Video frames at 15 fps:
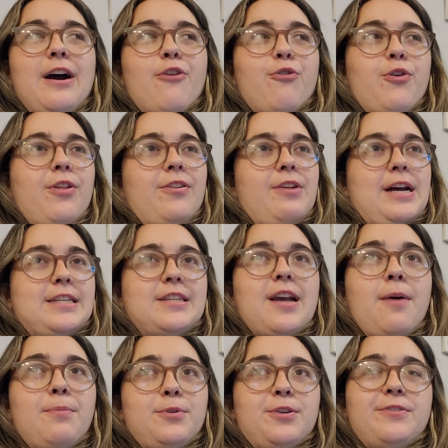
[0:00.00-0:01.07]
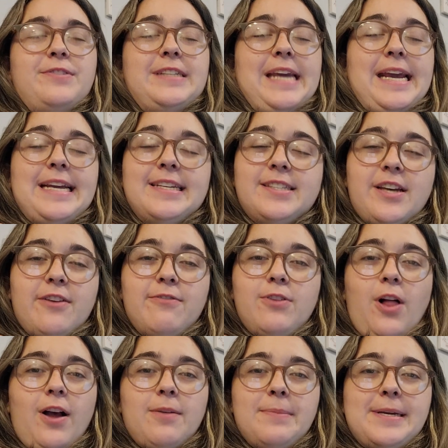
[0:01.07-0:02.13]
for the last couple of days of
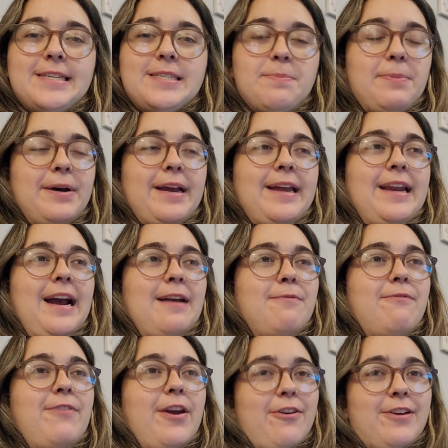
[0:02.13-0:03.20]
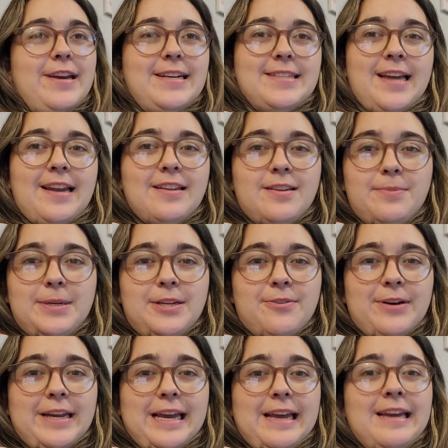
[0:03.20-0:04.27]
Vlogmas, but I'm very excited to be
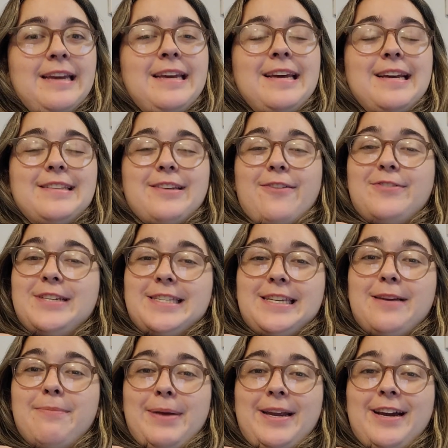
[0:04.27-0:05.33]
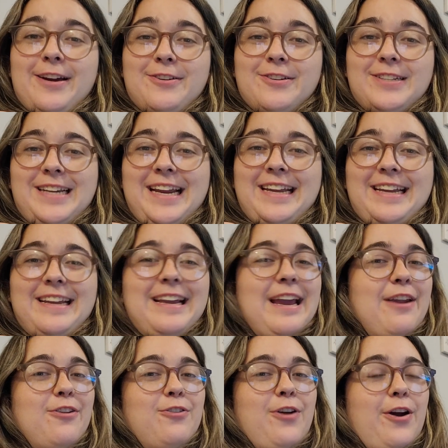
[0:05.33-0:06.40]
doing it. It's obviously a big undertaking
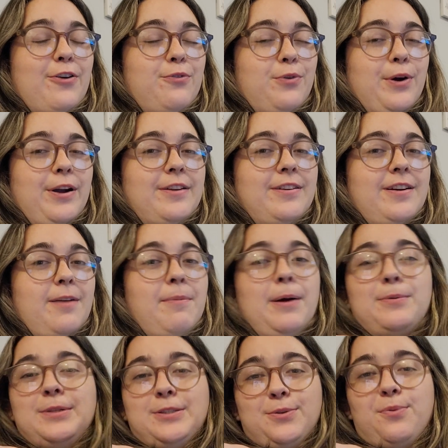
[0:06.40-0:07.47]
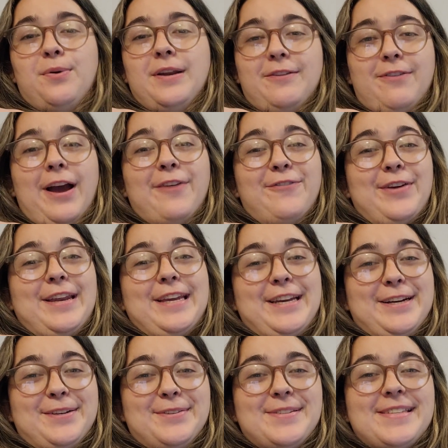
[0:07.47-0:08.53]
and a lot of work to come out with 25
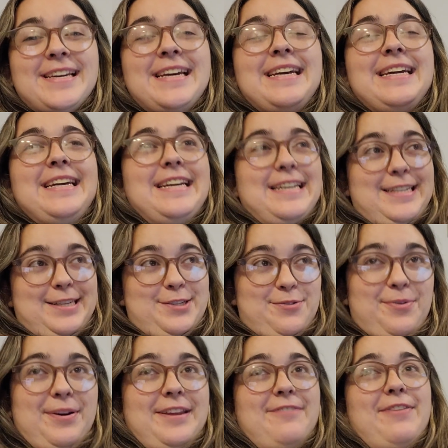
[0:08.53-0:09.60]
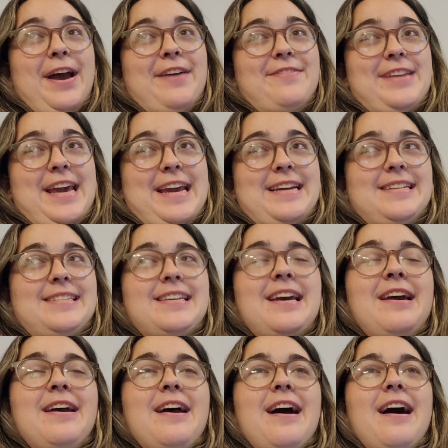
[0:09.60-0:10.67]
videos in 25 days,
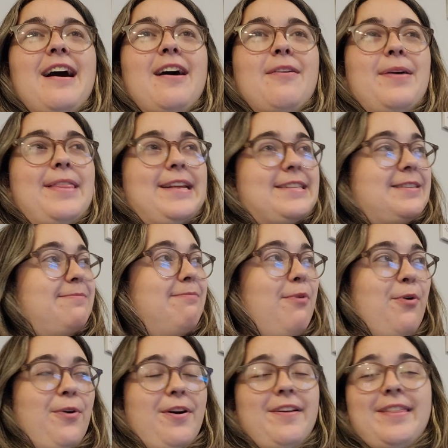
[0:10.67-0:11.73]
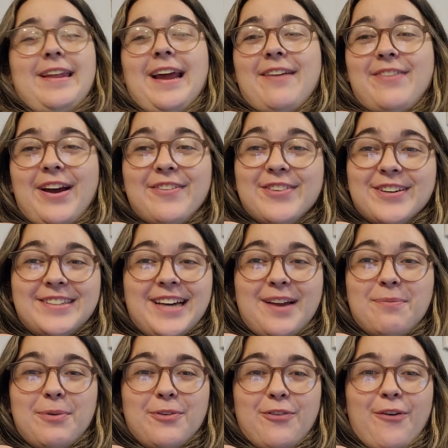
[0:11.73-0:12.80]
and that's more than I've ever
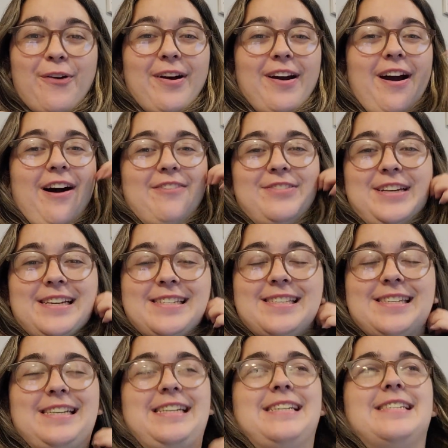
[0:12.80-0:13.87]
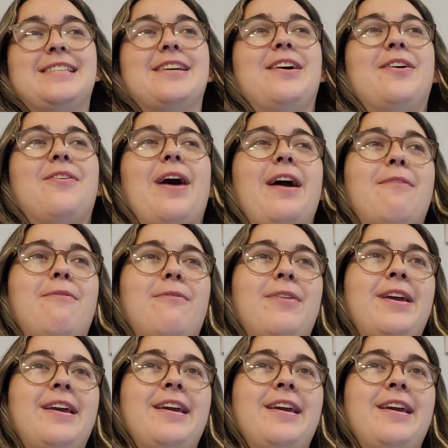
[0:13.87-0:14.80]
done before, obviously, so I'm